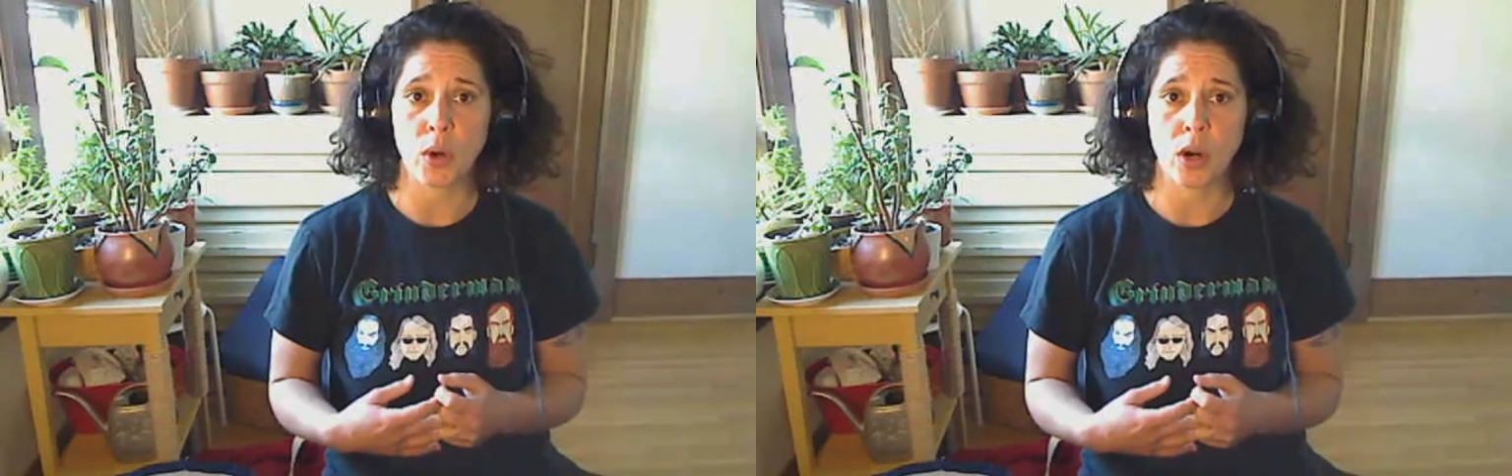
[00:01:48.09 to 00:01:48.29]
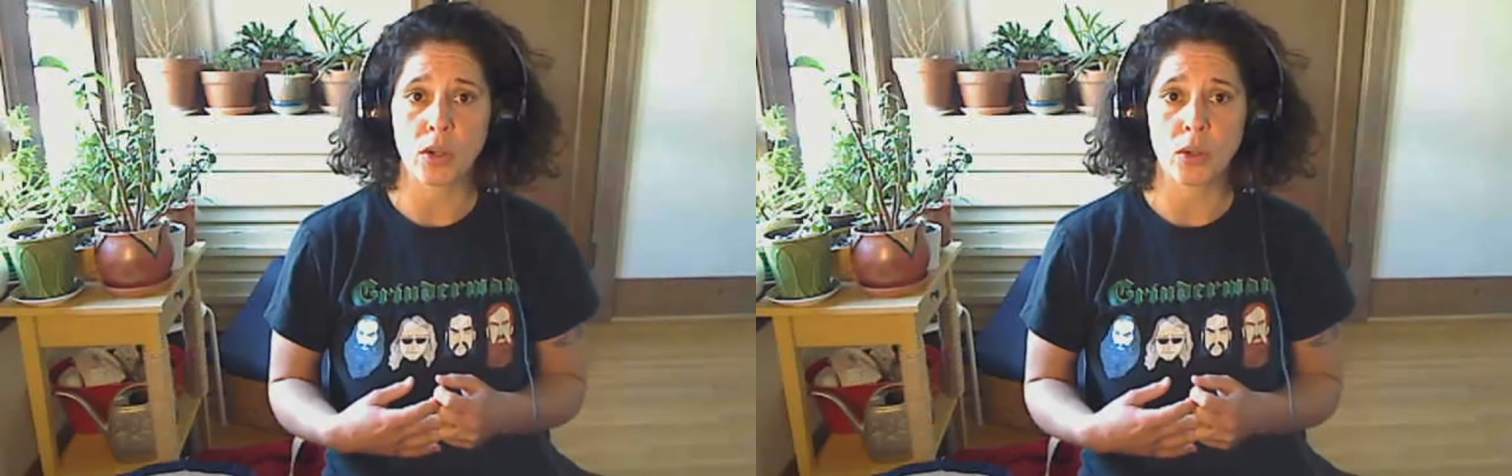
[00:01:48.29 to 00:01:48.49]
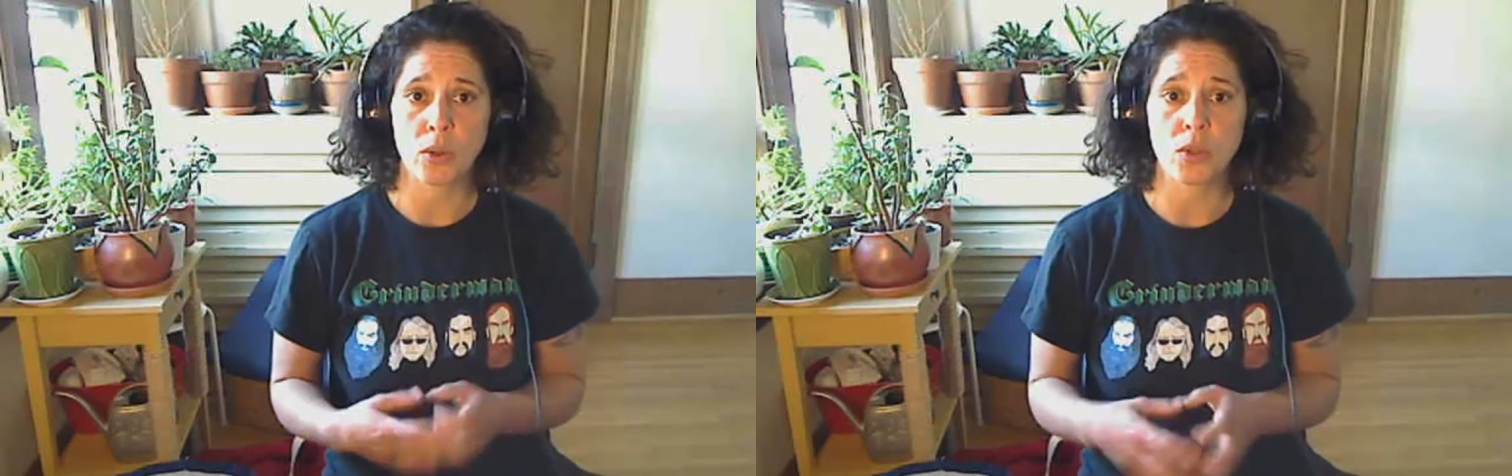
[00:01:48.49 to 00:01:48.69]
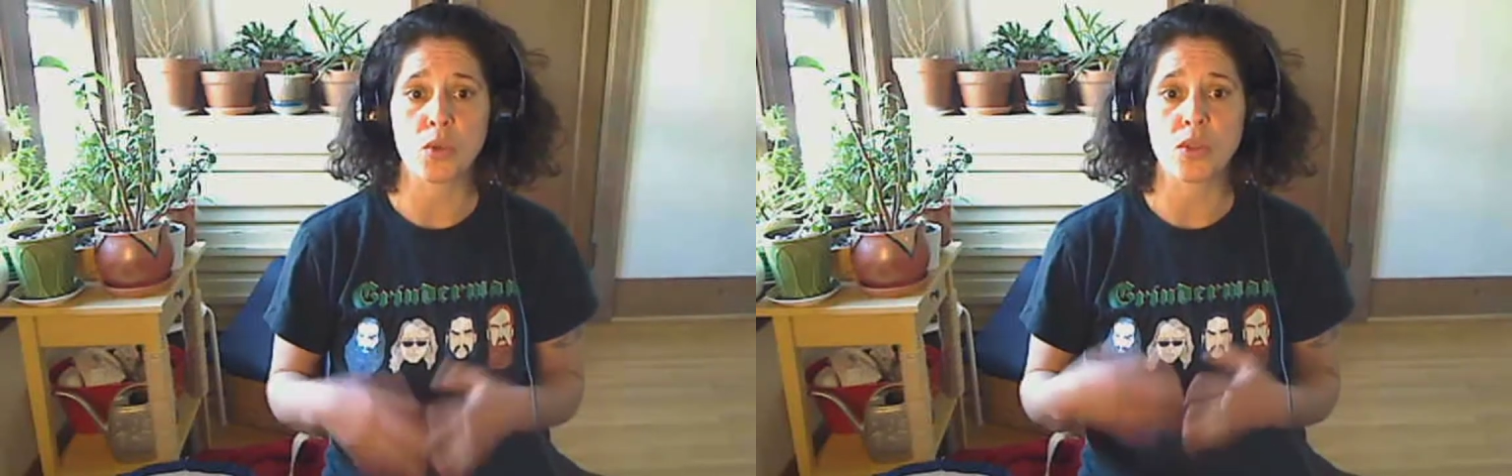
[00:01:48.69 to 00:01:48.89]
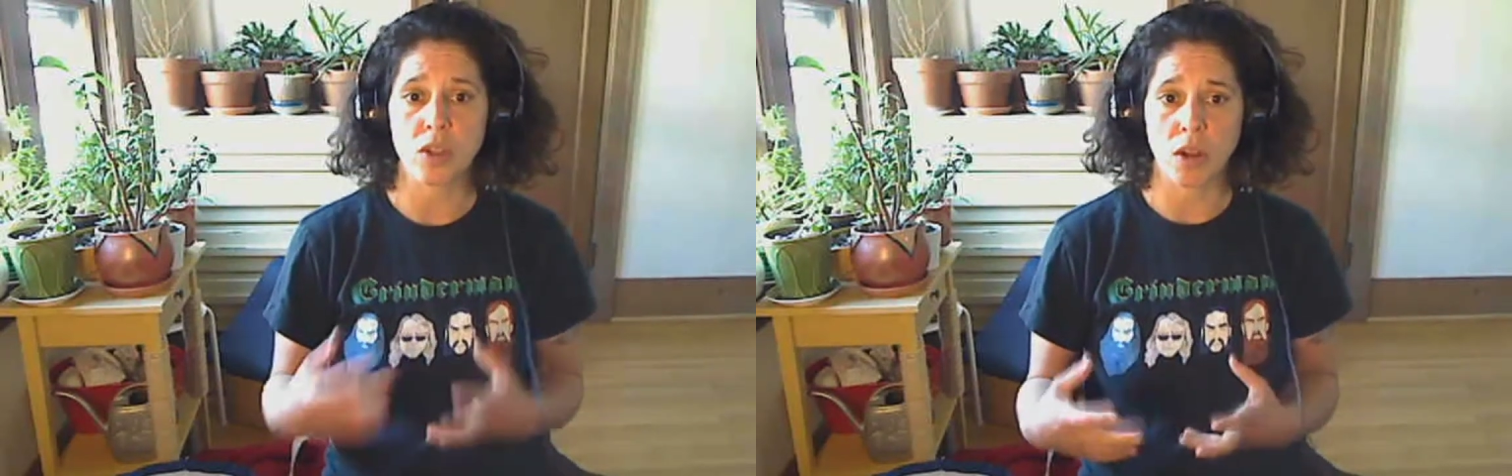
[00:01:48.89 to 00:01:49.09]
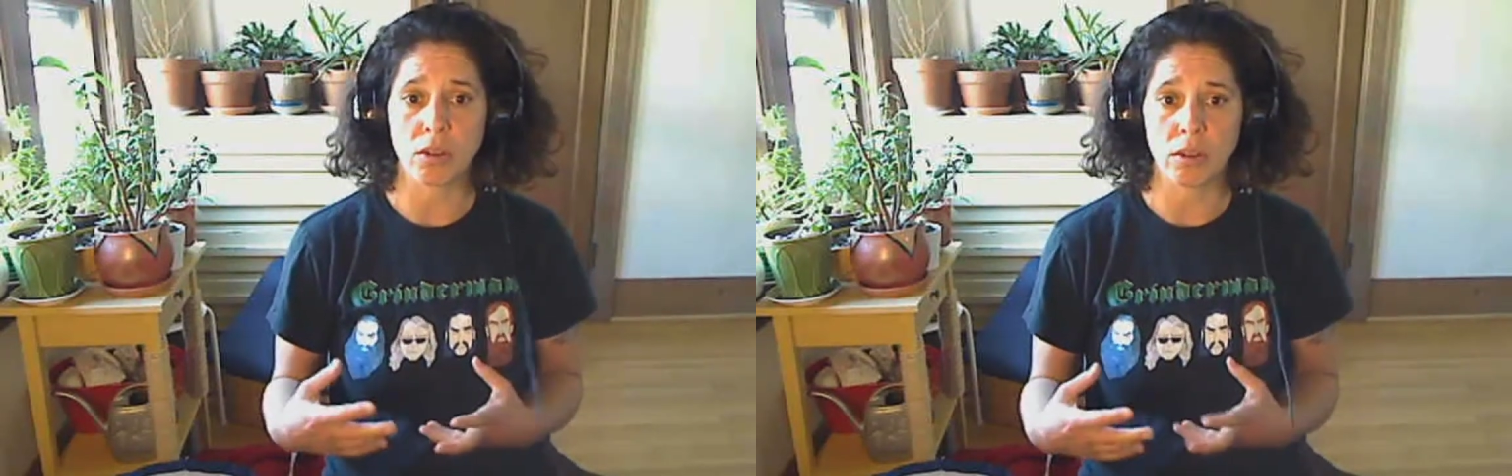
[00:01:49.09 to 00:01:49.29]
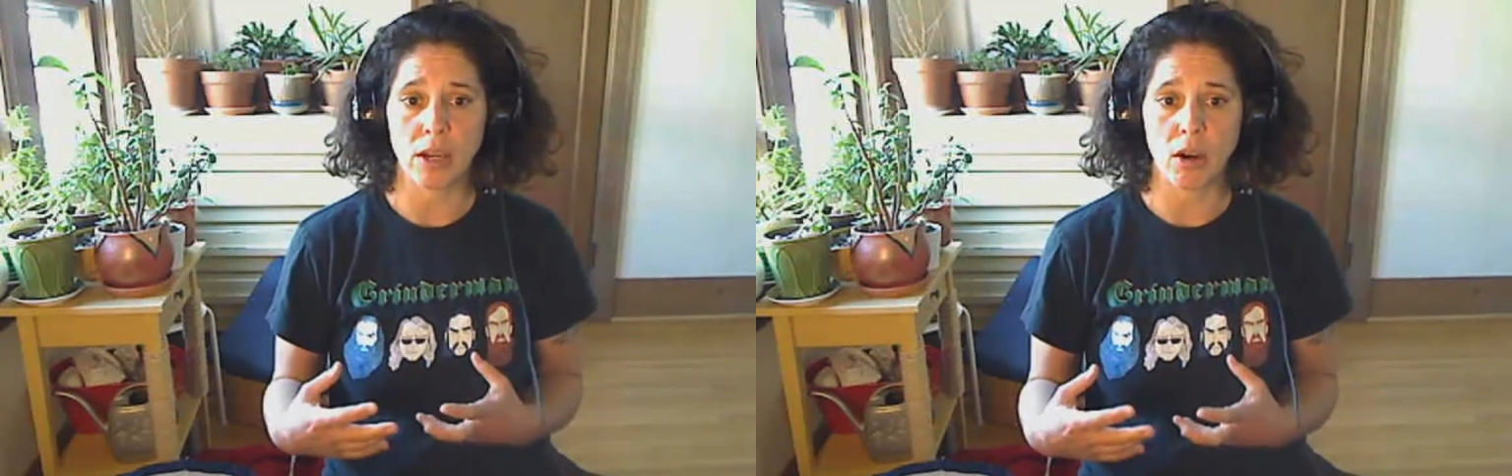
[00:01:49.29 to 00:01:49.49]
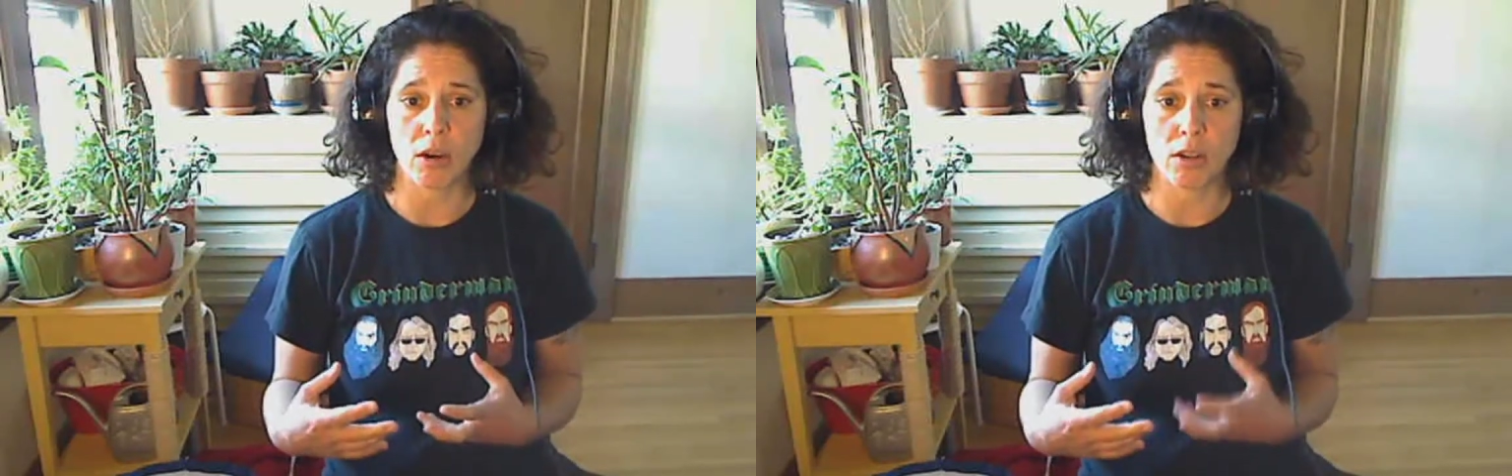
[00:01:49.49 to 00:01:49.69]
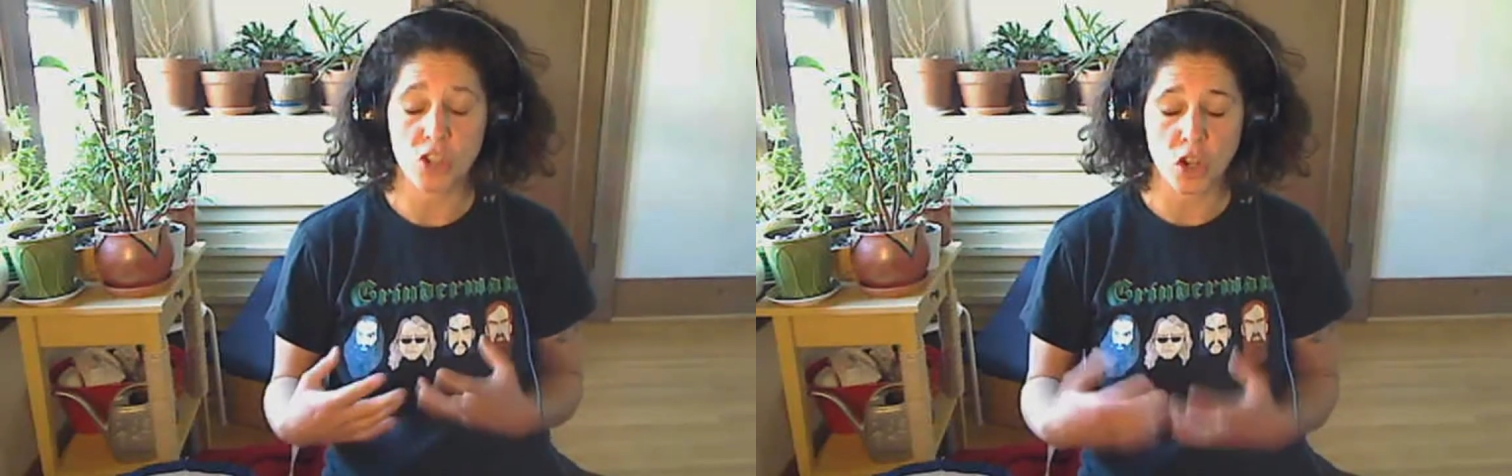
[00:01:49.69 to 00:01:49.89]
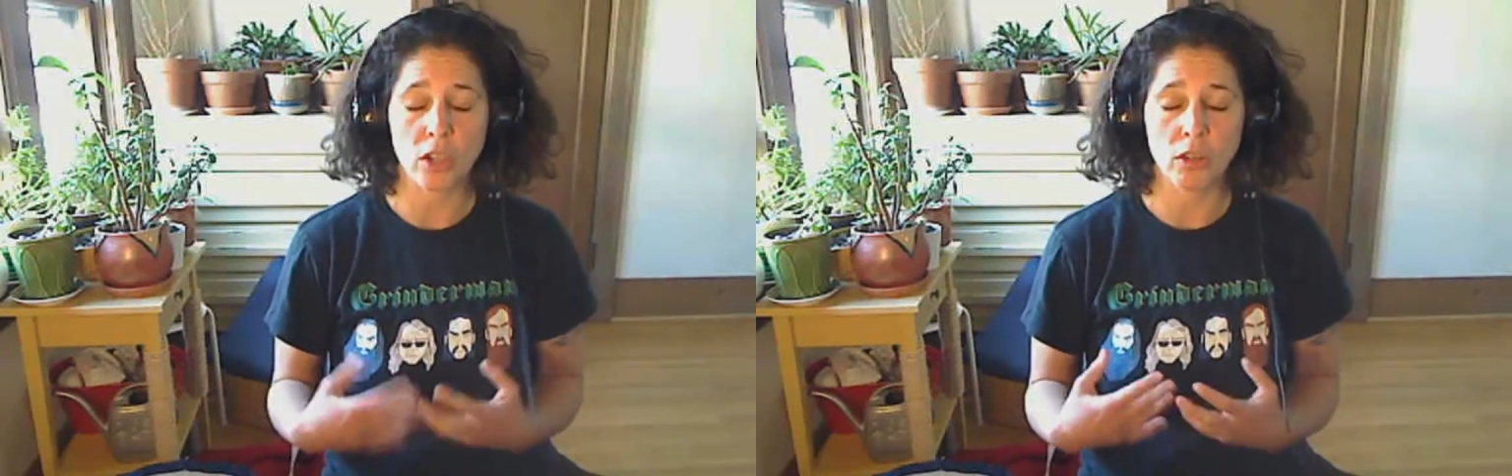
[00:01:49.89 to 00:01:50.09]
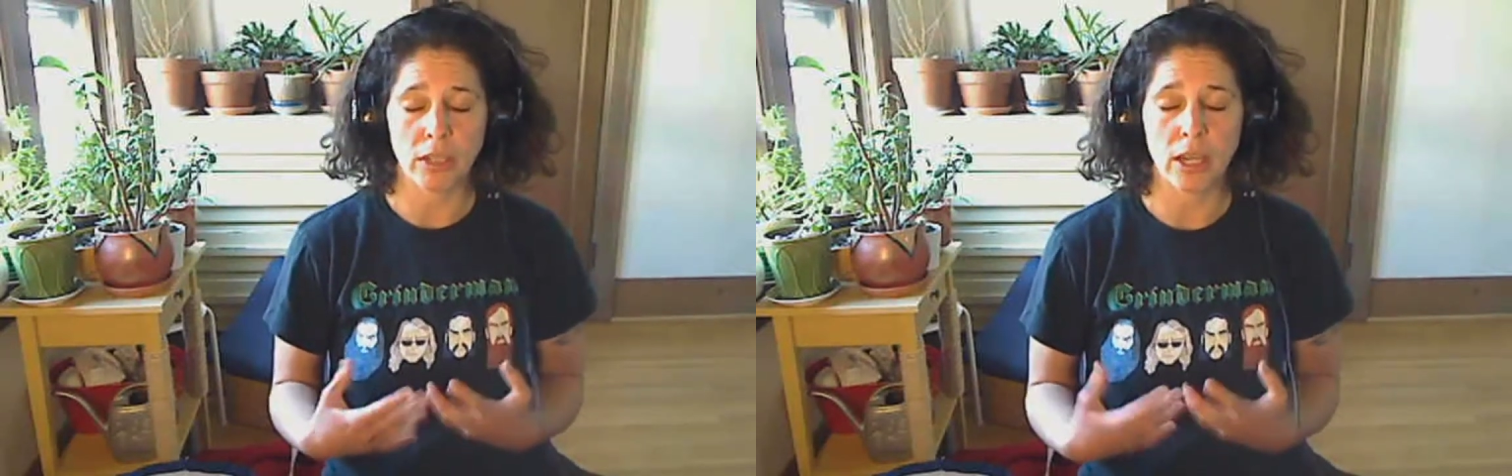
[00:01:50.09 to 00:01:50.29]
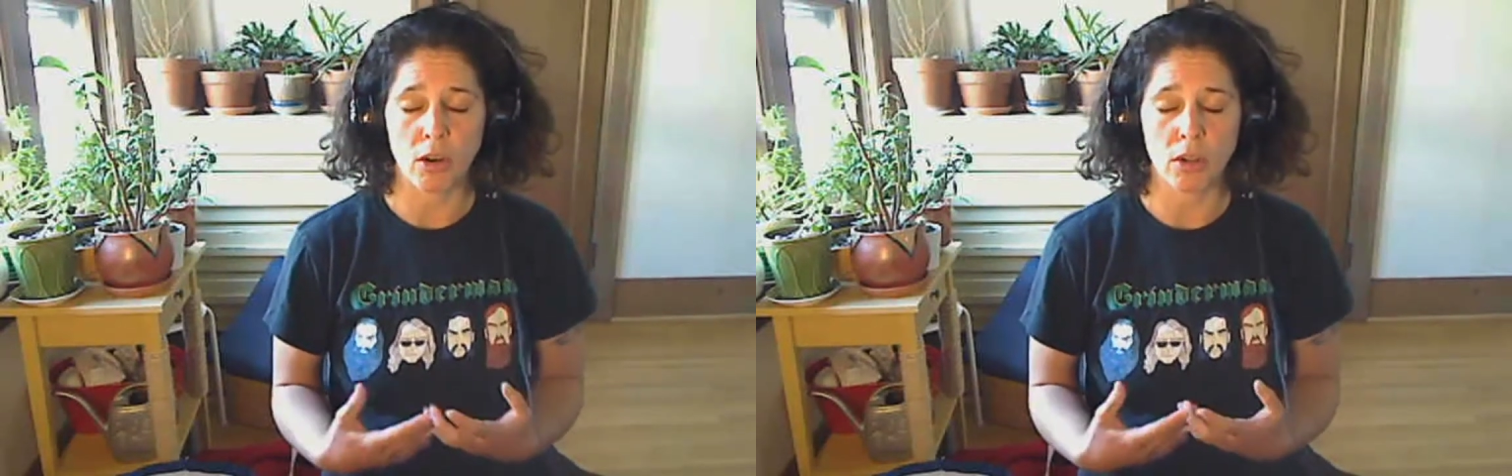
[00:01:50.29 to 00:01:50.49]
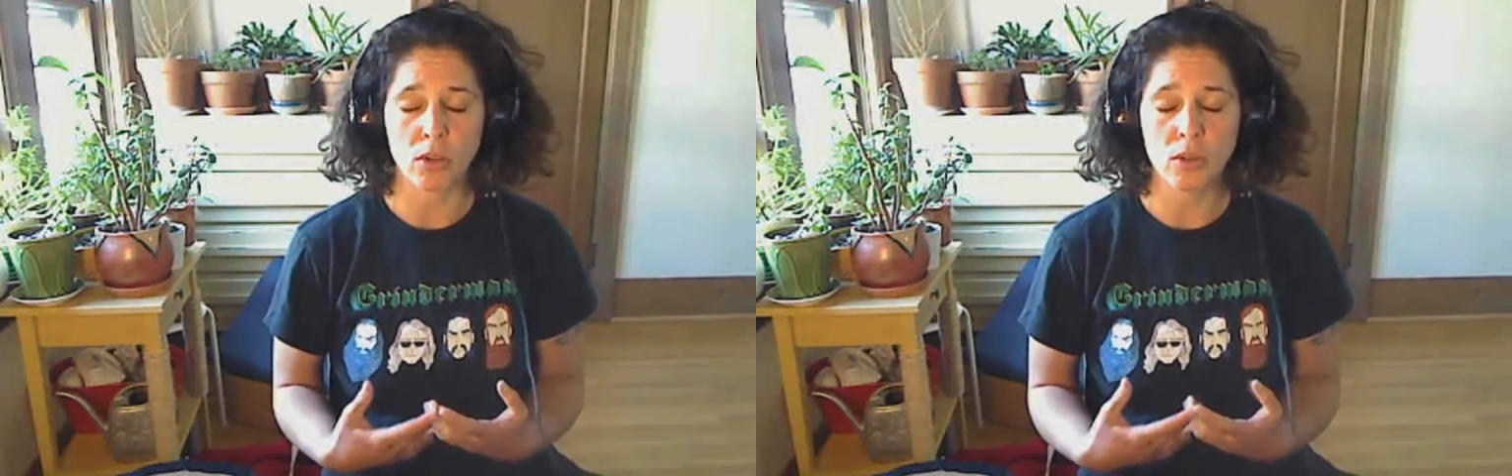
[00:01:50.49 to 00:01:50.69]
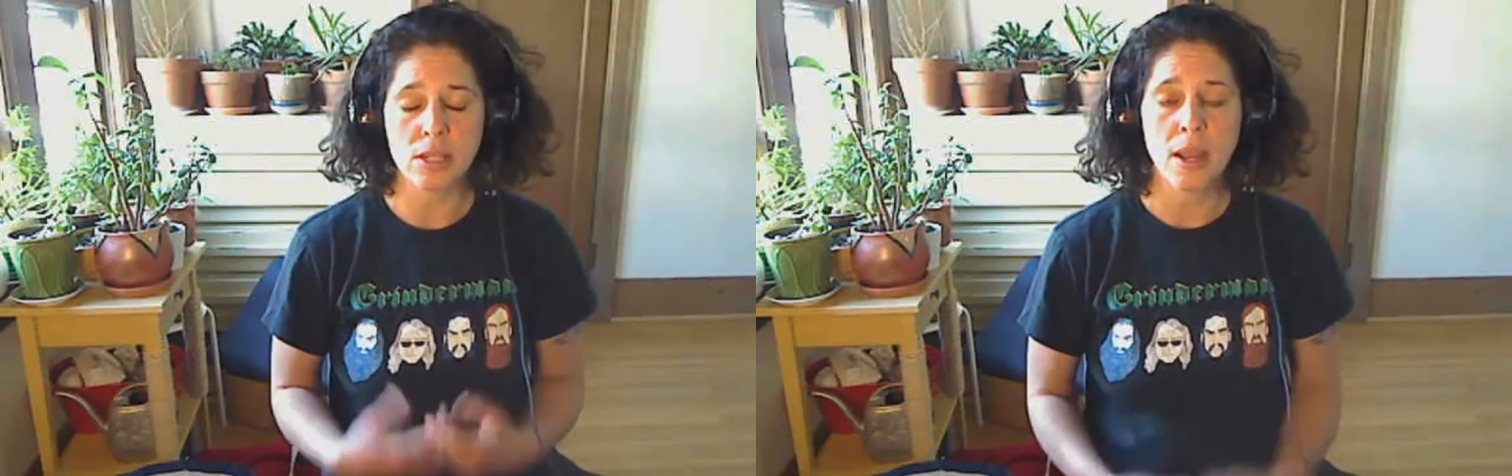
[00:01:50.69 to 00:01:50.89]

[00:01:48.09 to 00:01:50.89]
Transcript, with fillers: articles or scholarly ar scholarly articles,